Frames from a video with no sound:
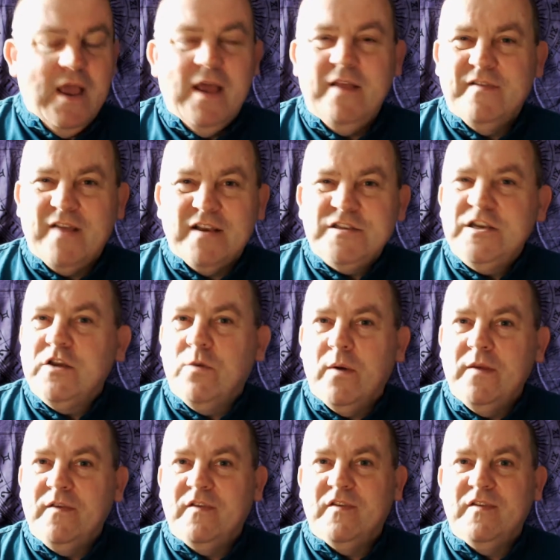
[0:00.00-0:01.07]
it's actually
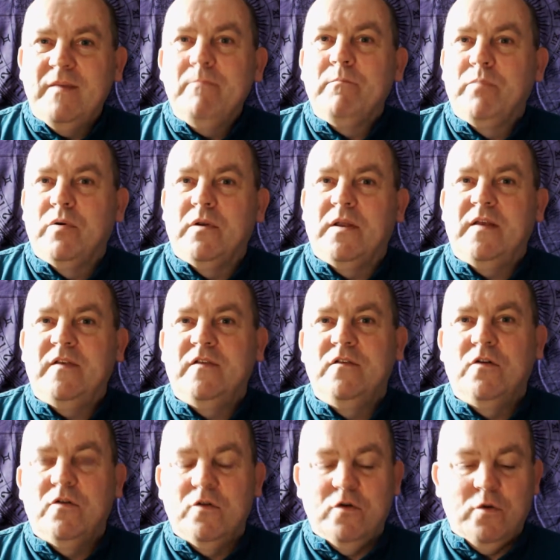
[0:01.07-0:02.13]
quite simple. It's
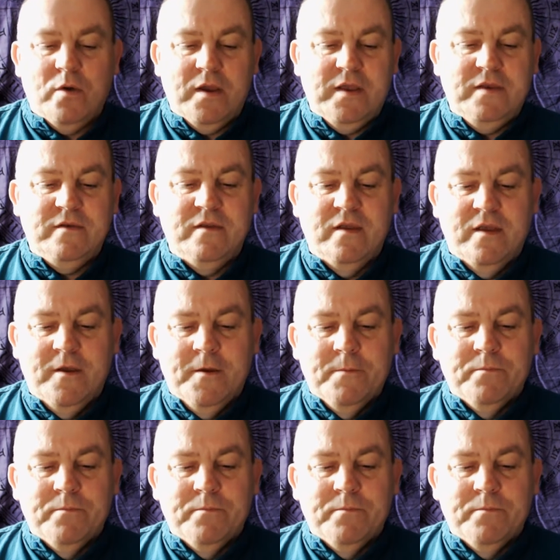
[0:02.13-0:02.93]
not quite